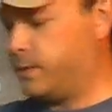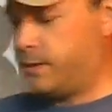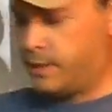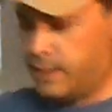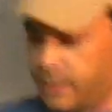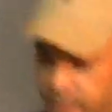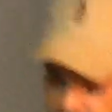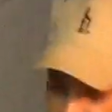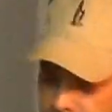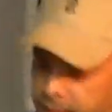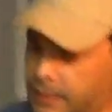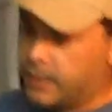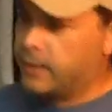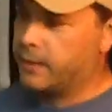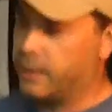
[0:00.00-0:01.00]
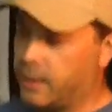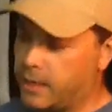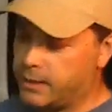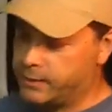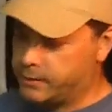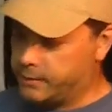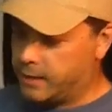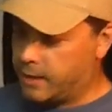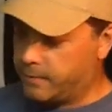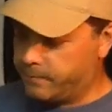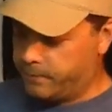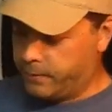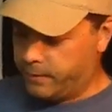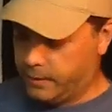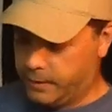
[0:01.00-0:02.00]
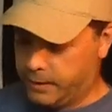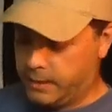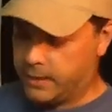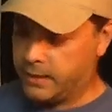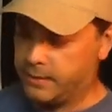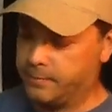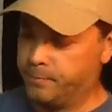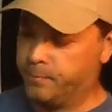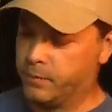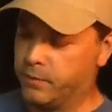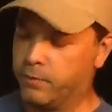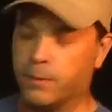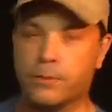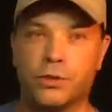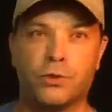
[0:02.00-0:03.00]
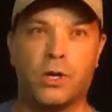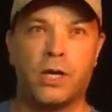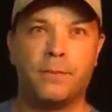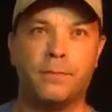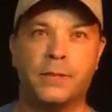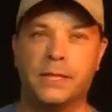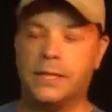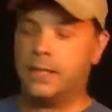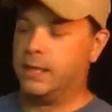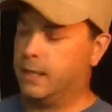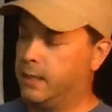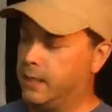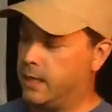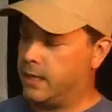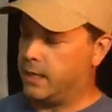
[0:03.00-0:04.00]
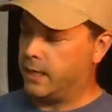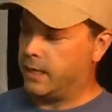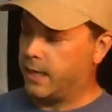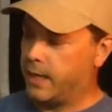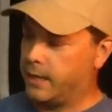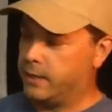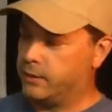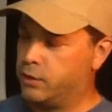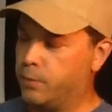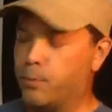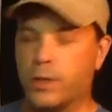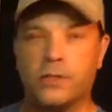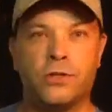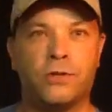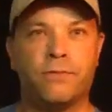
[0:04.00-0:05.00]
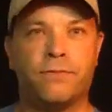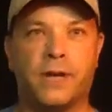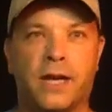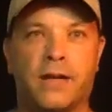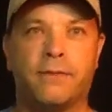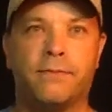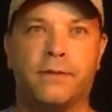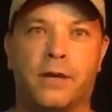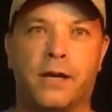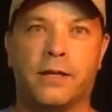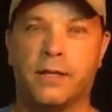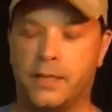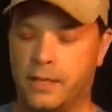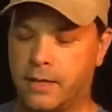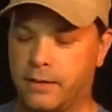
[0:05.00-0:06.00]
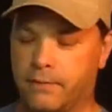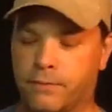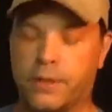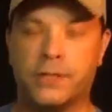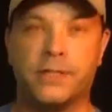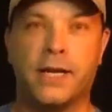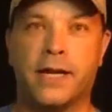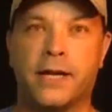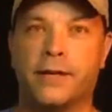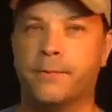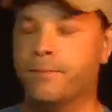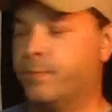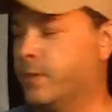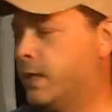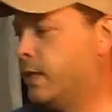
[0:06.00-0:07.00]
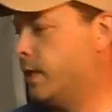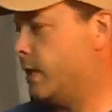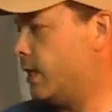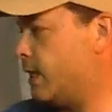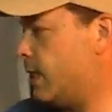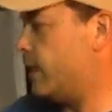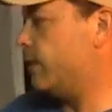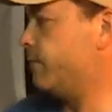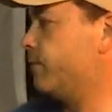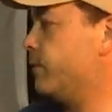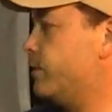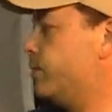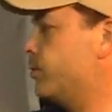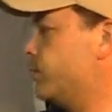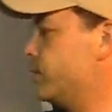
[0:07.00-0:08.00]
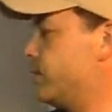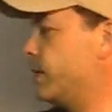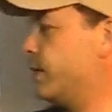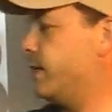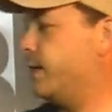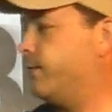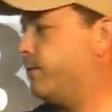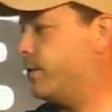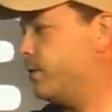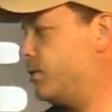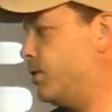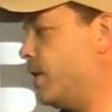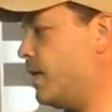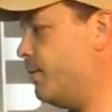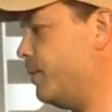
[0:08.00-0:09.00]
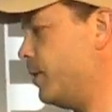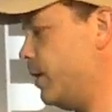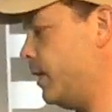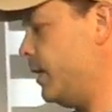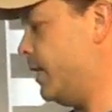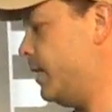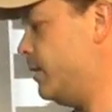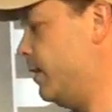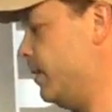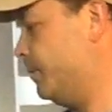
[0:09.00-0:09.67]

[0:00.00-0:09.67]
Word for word: today the Hans Dampf from Schwalbe 2.25 on the front tire. For the tools you're going to need for this job, you're going to need